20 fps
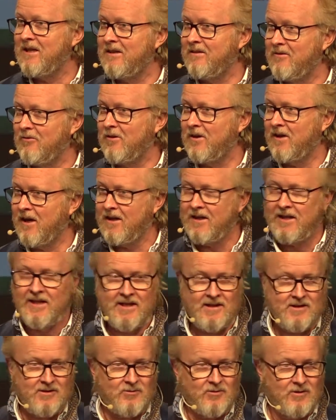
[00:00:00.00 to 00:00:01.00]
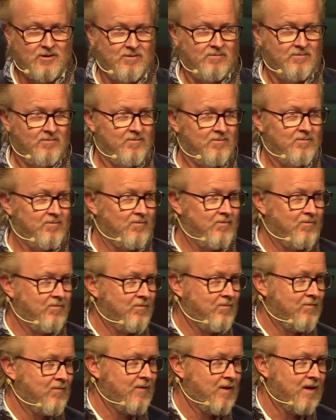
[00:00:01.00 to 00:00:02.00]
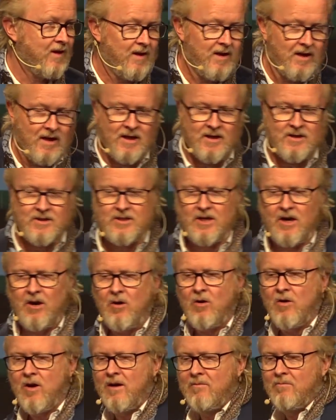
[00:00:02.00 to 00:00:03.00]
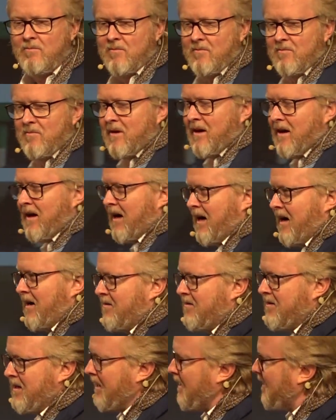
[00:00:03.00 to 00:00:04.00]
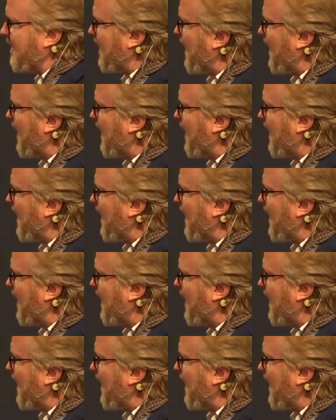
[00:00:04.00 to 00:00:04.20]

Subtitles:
into an IKEA store. So I think